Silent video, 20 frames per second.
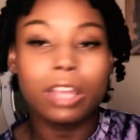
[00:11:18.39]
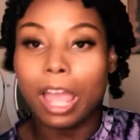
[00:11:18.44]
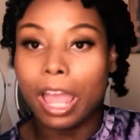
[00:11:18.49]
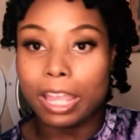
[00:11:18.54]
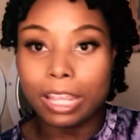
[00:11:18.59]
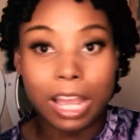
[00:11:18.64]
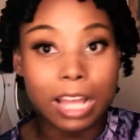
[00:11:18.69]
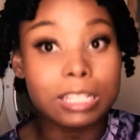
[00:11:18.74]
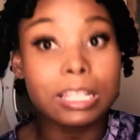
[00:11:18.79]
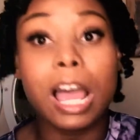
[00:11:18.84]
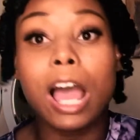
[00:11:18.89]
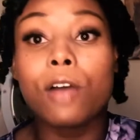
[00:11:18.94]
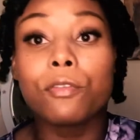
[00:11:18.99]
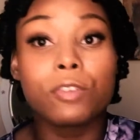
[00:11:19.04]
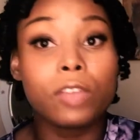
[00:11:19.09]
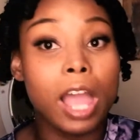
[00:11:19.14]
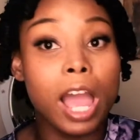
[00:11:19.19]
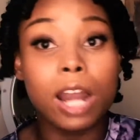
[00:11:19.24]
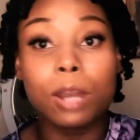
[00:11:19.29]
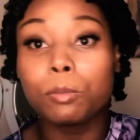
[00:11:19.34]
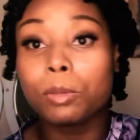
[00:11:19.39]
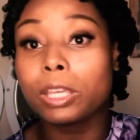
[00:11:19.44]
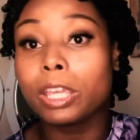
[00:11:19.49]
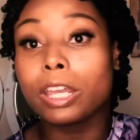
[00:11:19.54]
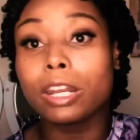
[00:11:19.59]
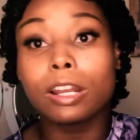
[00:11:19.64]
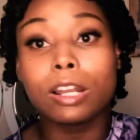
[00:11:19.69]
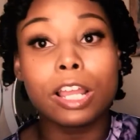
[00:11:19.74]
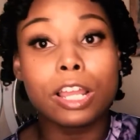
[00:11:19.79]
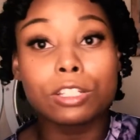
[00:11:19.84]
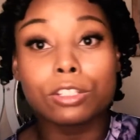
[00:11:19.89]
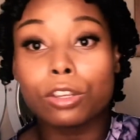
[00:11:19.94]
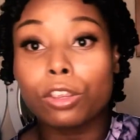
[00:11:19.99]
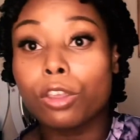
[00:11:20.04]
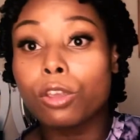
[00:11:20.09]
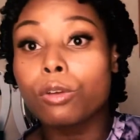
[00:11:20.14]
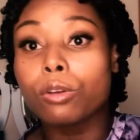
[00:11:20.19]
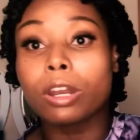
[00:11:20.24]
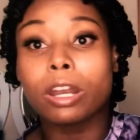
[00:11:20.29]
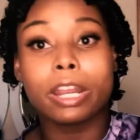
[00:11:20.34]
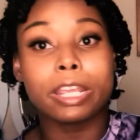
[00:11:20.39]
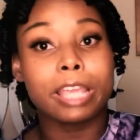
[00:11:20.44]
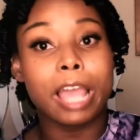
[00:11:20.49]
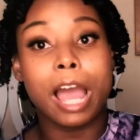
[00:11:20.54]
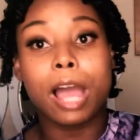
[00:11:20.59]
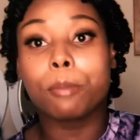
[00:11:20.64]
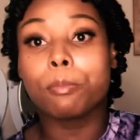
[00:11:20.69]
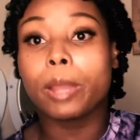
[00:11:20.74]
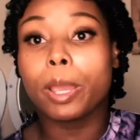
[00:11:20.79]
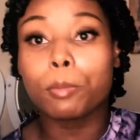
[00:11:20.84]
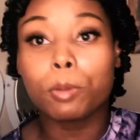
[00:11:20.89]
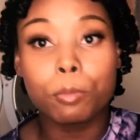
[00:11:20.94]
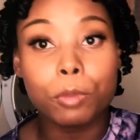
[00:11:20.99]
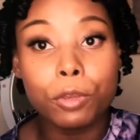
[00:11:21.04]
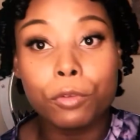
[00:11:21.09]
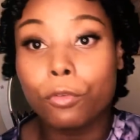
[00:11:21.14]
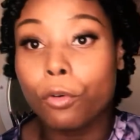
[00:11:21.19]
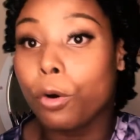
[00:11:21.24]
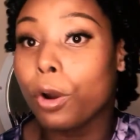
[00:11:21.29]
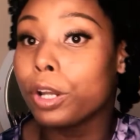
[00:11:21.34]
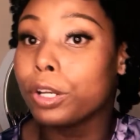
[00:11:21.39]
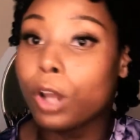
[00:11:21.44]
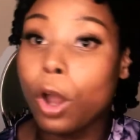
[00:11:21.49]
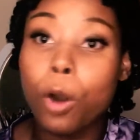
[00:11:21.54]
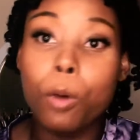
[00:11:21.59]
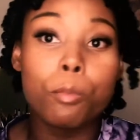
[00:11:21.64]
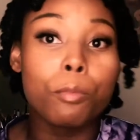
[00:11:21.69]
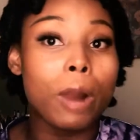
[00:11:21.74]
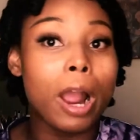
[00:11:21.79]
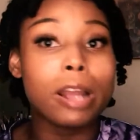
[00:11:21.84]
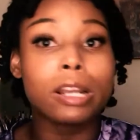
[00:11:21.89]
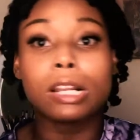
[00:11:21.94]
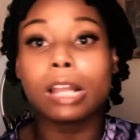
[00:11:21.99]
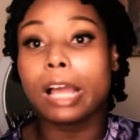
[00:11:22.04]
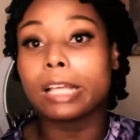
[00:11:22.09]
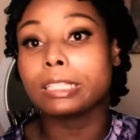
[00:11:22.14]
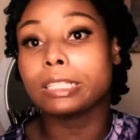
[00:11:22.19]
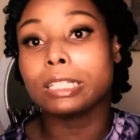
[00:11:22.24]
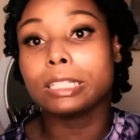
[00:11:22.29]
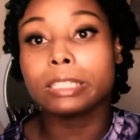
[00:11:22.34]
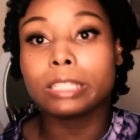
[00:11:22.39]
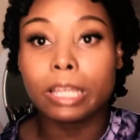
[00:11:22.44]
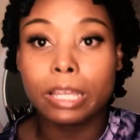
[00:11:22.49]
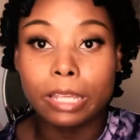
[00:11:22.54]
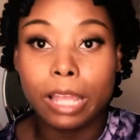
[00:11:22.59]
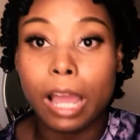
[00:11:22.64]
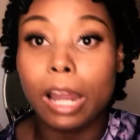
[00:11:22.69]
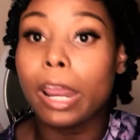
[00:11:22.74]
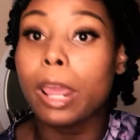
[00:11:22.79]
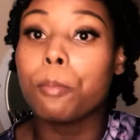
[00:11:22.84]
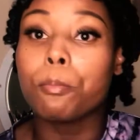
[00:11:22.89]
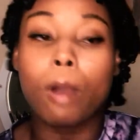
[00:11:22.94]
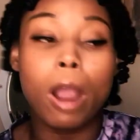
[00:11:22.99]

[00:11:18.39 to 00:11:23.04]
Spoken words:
I ain't got time for y'all to be getting electrocuted and y'all blaming me for it. Nope, Brownie Locks didn't tell y'all that.